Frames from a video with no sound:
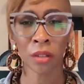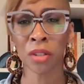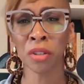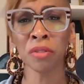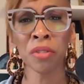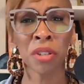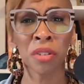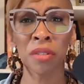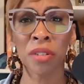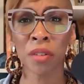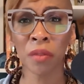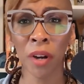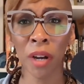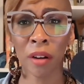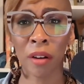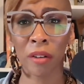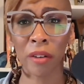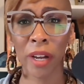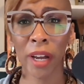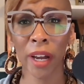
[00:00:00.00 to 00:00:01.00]
you'll choose the
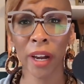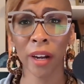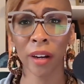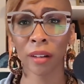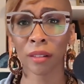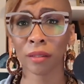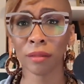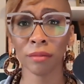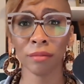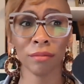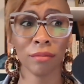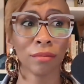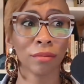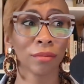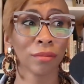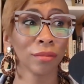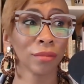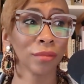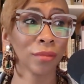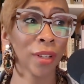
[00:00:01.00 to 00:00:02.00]
wrong career.
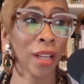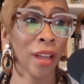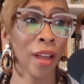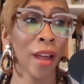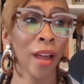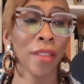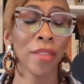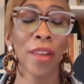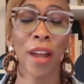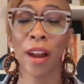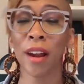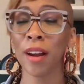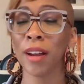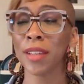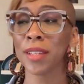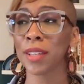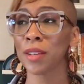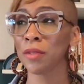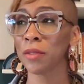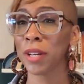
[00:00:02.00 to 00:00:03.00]
There
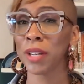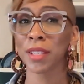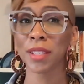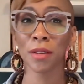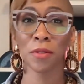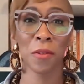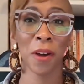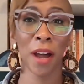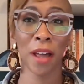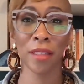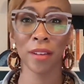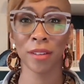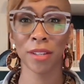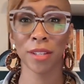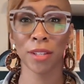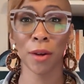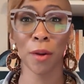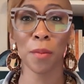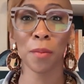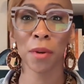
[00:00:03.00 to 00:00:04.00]
is a reason why
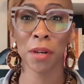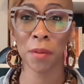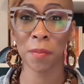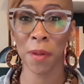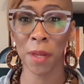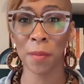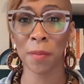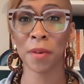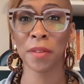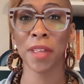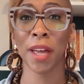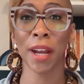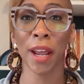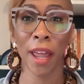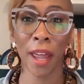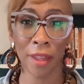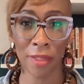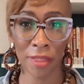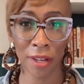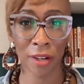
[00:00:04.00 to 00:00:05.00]
there's so many people that
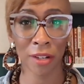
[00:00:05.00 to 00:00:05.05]
hate